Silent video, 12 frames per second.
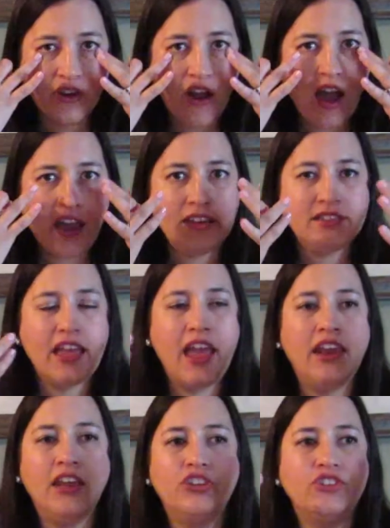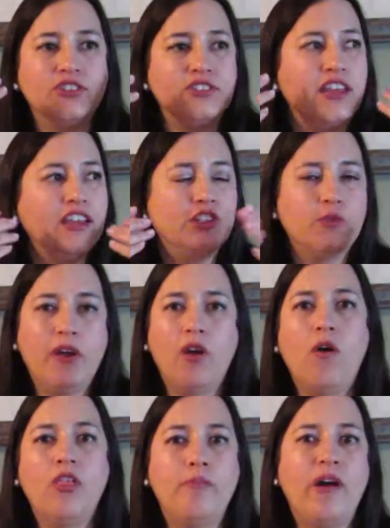your eyes and it just takes away
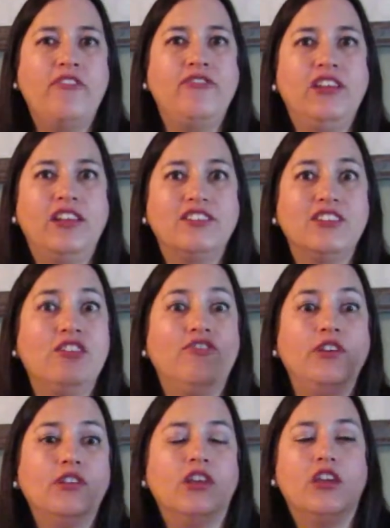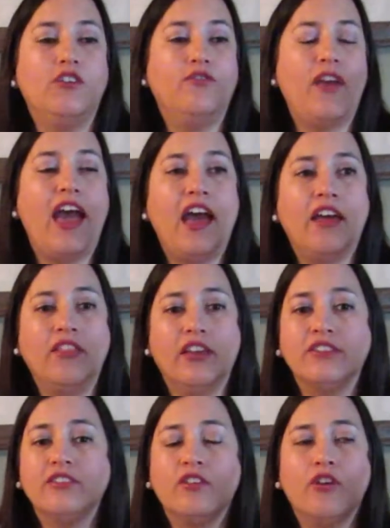all the puffiness and you feel like you've had
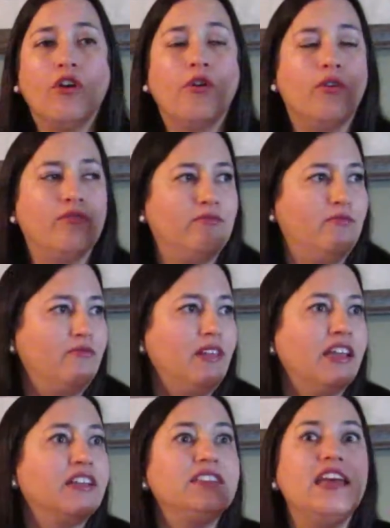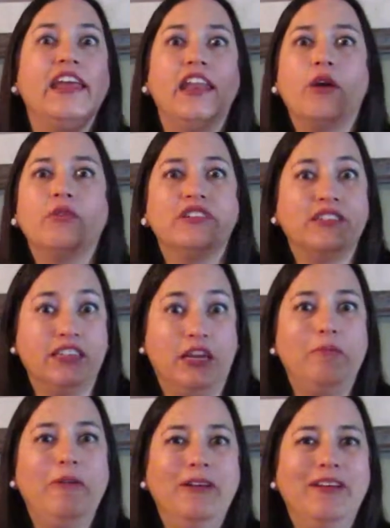like like a 10 hour sleep,